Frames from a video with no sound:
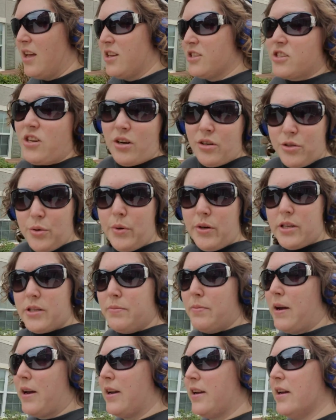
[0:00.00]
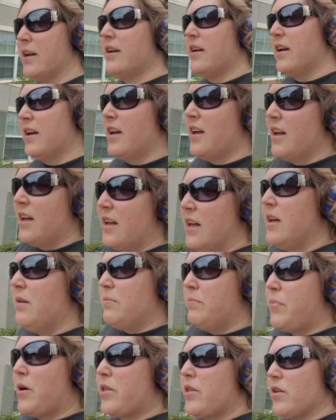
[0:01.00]
Star Tours. My
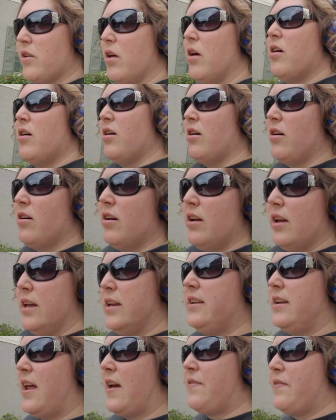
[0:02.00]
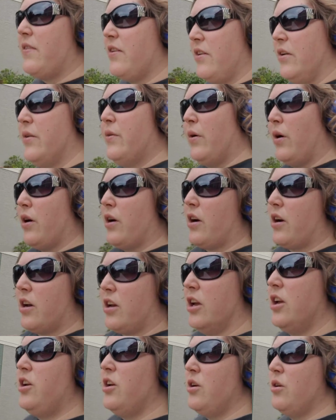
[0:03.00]
brother-in-law and nephew are
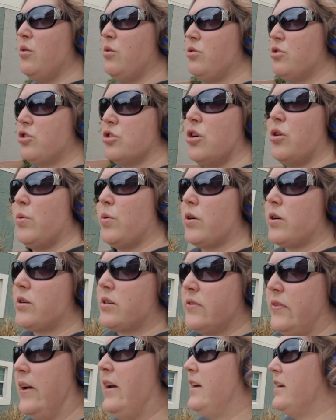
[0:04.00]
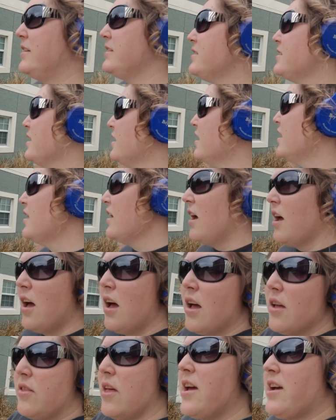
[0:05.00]
huge Star Wars fans.
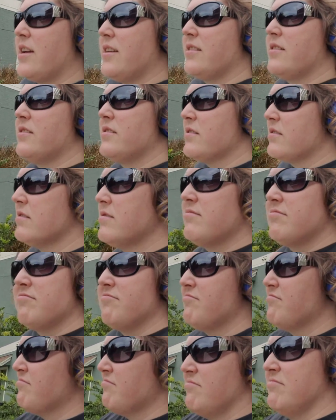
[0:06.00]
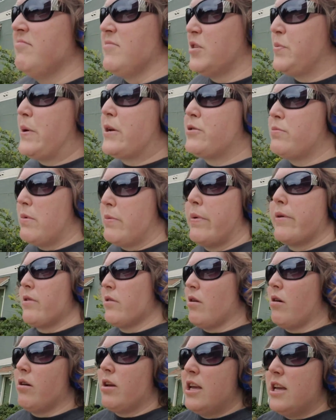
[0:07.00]
Especially my
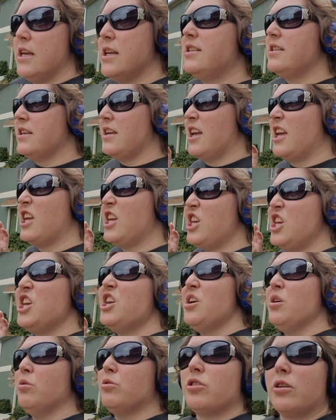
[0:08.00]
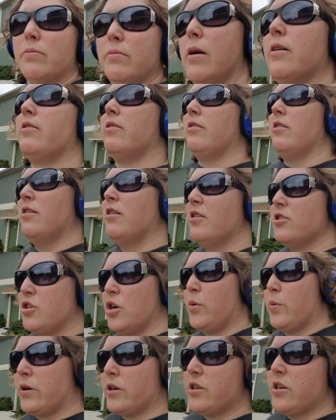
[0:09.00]
brother-in-law, he's huge about
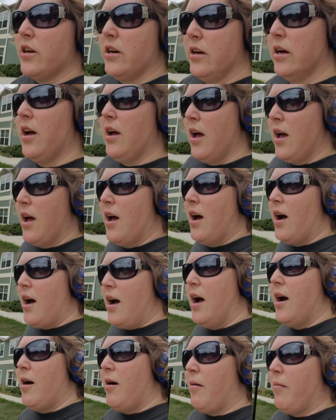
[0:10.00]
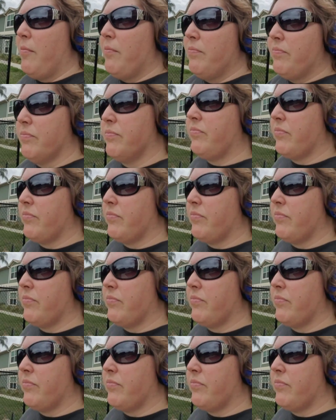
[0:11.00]
Star Wars. I